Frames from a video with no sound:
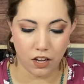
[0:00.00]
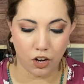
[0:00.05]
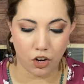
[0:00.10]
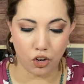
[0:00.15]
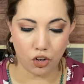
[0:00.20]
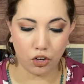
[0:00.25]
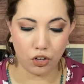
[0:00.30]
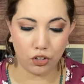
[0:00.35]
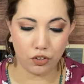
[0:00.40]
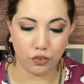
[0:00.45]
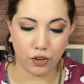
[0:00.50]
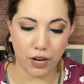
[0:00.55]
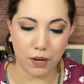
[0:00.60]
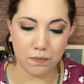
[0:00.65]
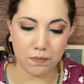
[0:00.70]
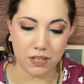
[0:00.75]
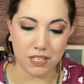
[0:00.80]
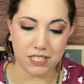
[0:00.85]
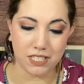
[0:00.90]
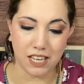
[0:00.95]
Earl Grey
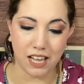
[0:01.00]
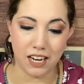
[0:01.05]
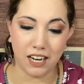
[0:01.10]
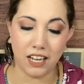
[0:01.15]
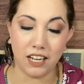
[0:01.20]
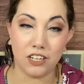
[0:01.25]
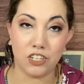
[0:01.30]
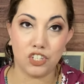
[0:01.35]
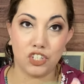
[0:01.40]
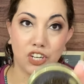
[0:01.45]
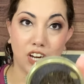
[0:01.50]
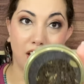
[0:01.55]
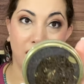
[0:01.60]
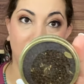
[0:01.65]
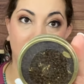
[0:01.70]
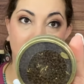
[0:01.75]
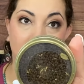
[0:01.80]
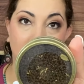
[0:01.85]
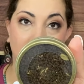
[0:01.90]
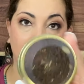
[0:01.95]
Masala
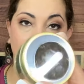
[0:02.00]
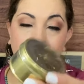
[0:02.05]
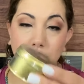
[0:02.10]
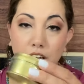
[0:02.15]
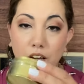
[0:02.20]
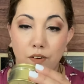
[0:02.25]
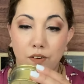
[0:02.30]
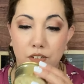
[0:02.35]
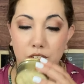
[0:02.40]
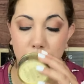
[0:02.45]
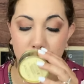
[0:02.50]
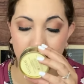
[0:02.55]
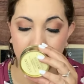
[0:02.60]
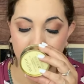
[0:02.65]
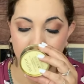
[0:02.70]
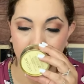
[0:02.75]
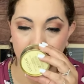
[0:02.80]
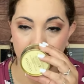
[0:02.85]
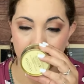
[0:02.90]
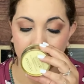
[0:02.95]
Chai, and that one
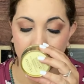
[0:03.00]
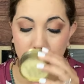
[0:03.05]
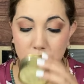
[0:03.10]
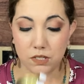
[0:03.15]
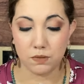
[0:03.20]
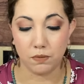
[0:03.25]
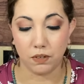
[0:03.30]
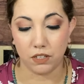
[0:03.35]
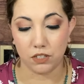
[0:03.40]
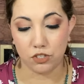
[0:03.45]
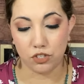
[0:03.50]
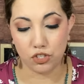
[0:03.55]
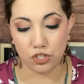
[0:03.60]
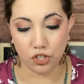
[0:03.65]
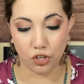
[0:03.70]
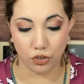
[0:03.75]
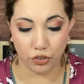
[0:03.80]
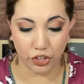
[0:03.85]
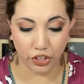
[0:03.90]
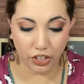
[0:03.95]
smells
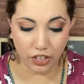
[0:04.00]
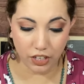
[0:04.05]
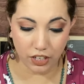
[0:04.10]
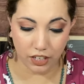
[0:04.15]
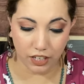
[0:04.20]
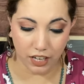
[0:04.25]
so good.